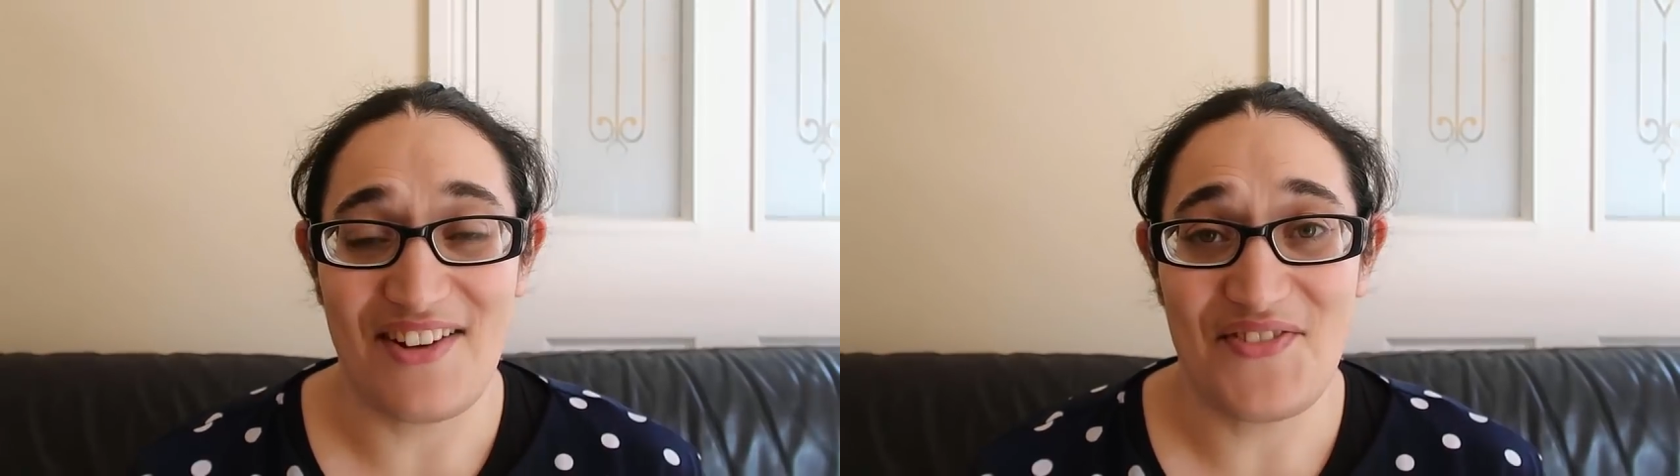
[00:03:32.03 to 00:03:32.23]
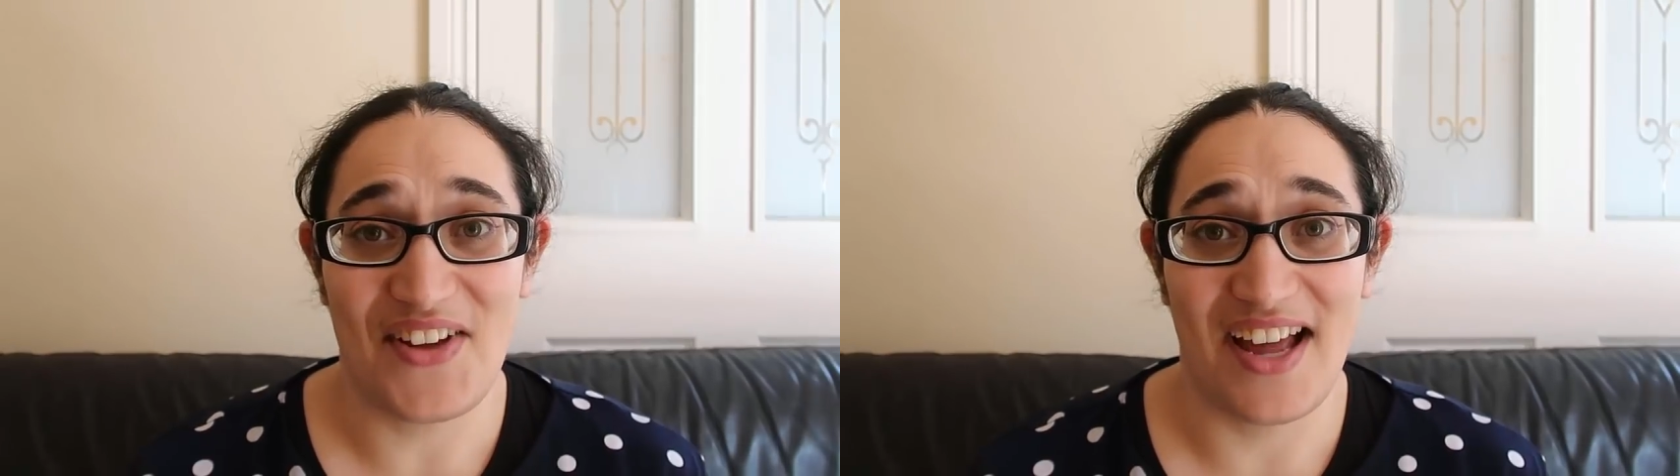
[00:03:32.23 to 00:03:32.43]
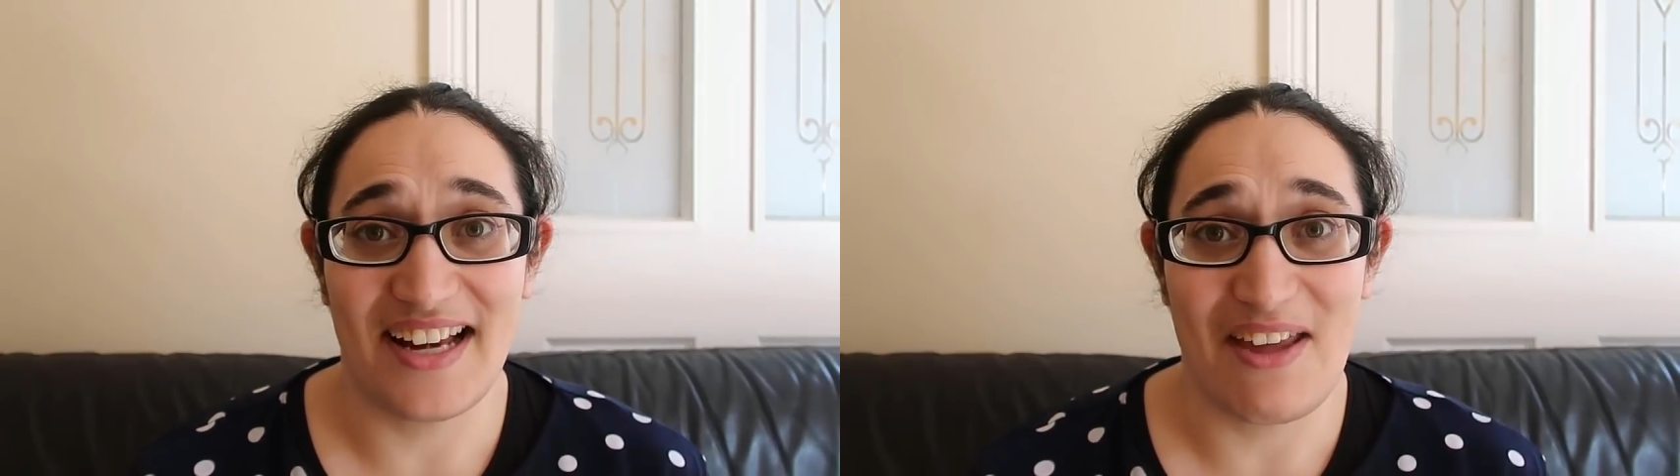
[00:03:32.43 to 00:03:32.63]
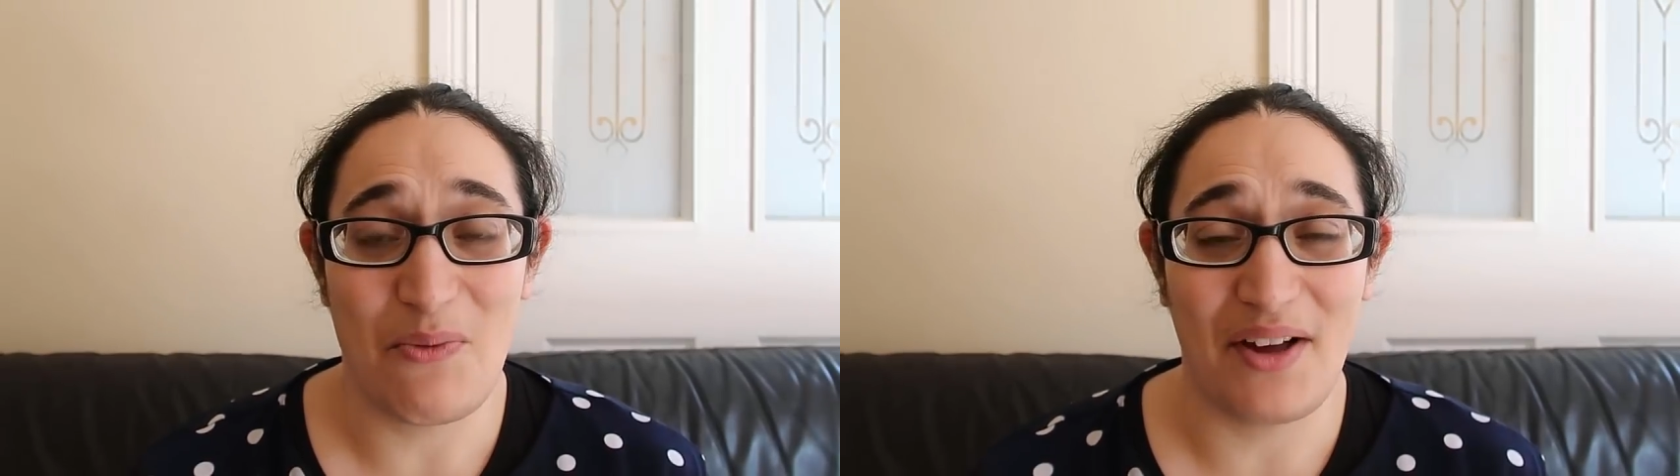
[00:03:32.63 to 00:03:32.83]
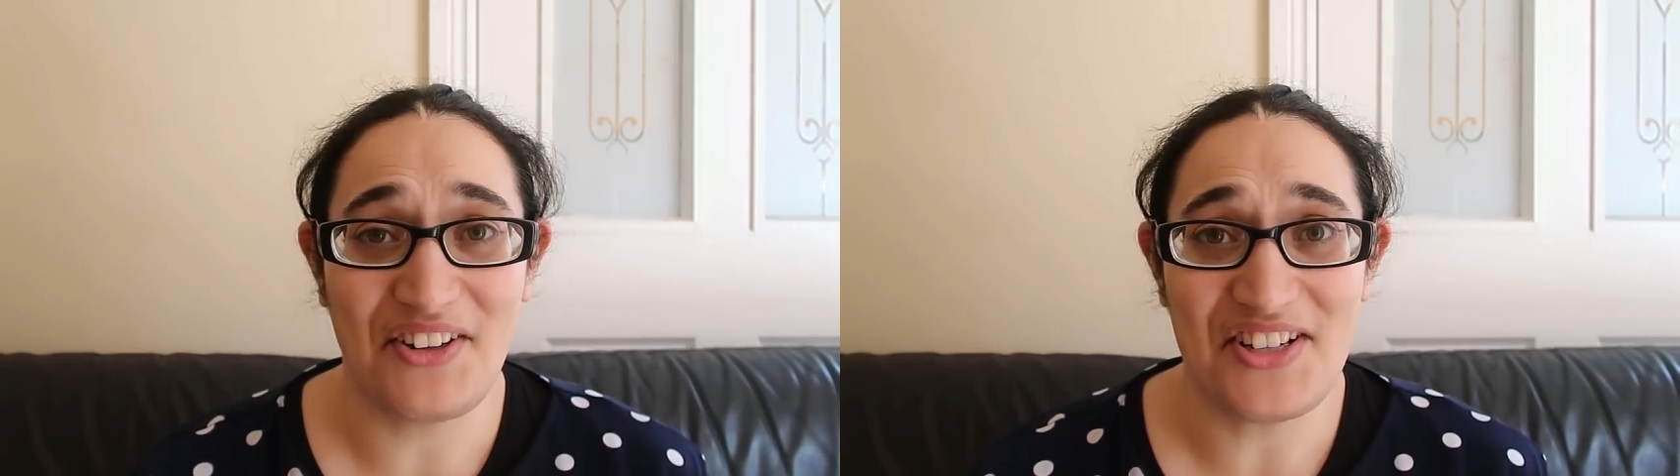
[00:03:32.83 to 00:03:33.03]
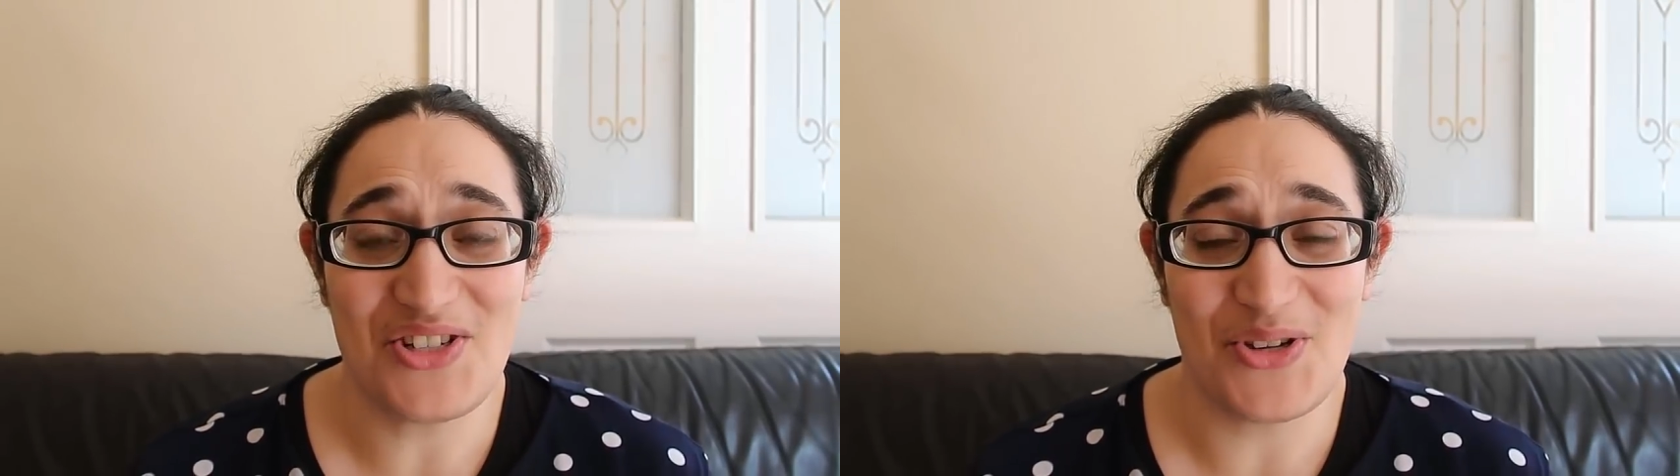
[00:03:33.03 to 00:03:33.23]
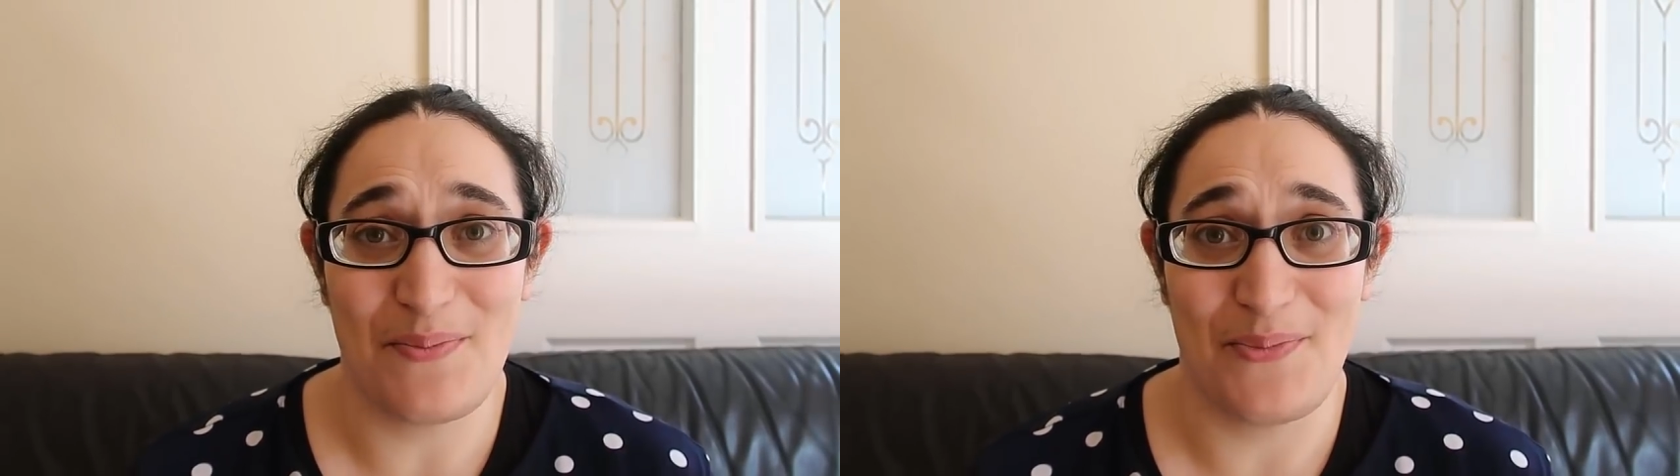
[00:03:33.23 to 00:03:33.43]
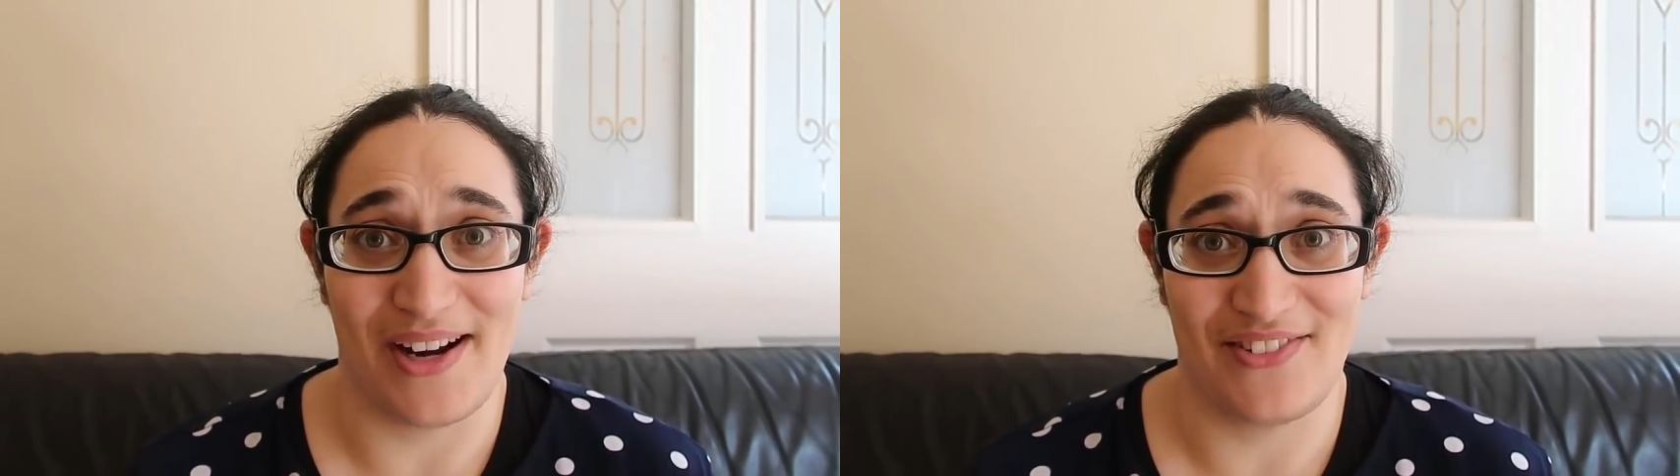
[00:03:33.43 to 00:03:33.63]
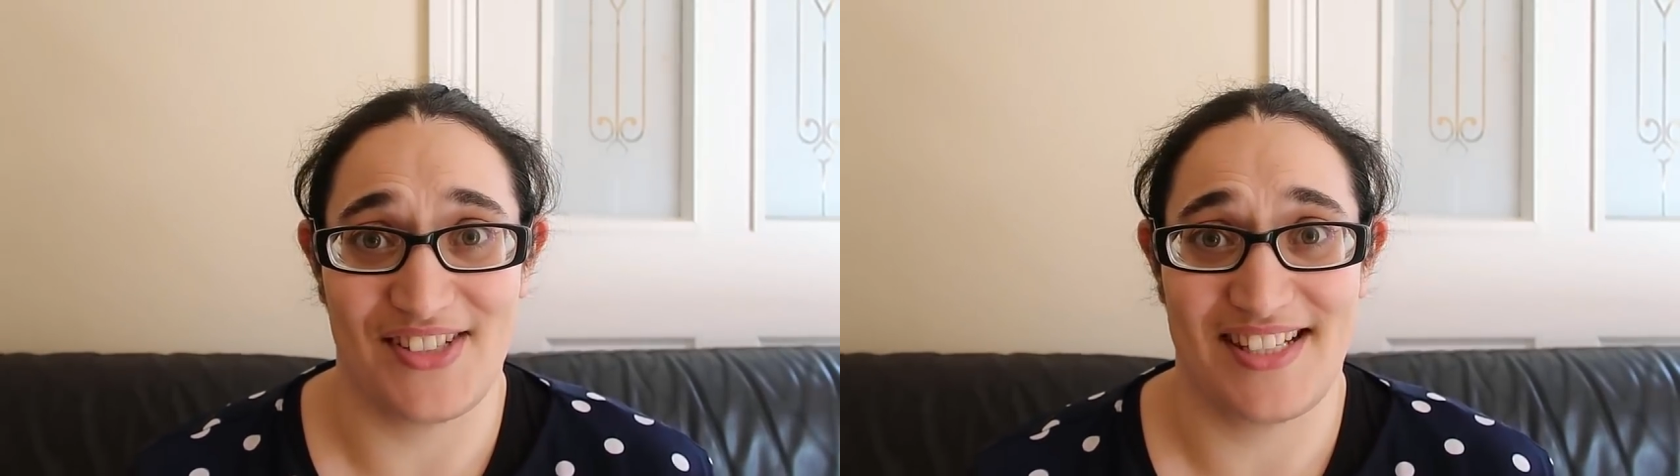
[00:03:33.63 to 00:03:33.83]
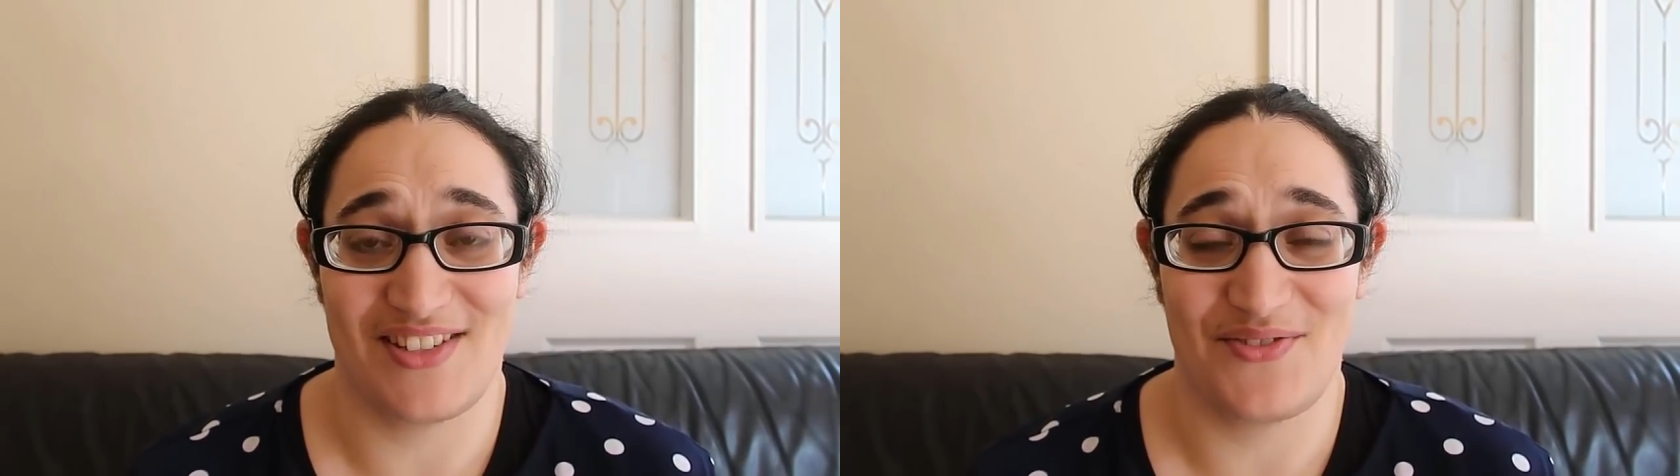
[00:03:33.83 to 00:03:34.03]
And finally, why not enjoy
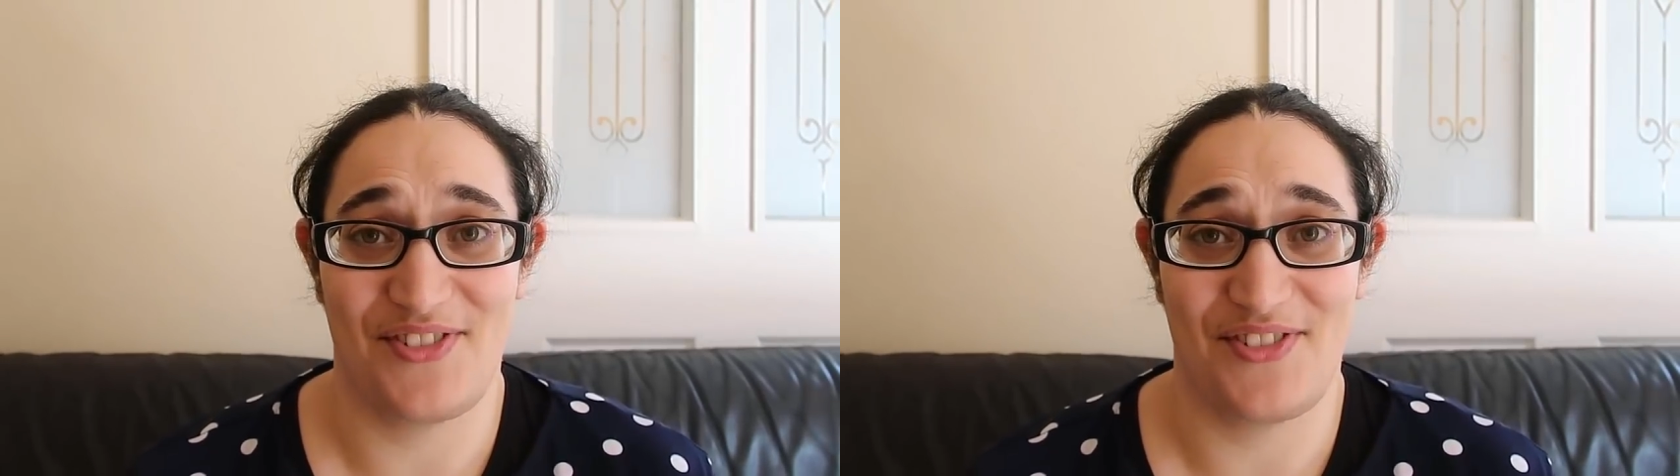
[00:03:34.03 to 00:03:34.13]
breakfast